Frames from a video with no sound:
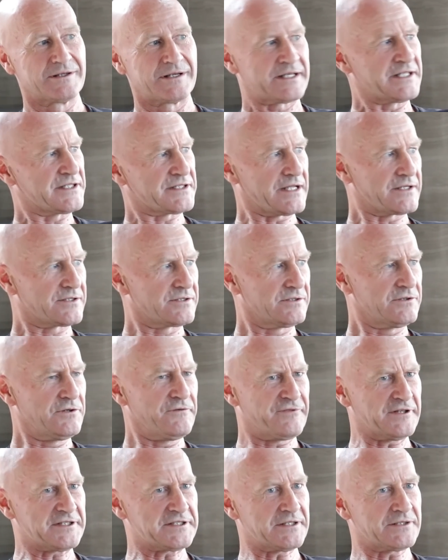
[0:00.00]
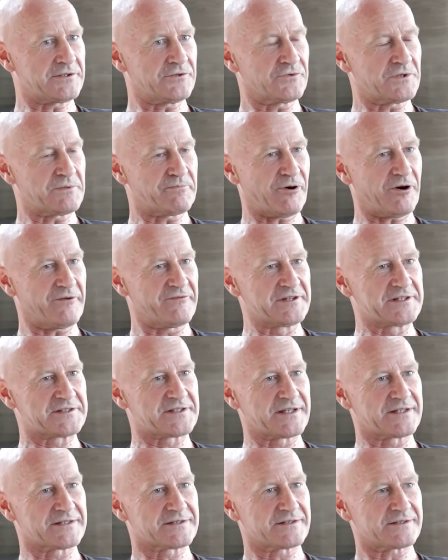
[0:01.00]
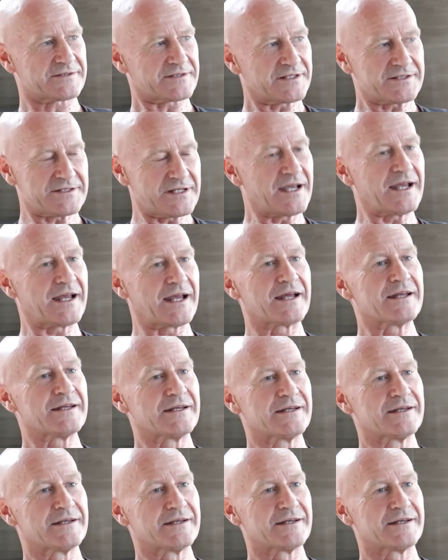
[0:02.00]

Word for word: And he said, You visited all the provinces? And I said, Yeah.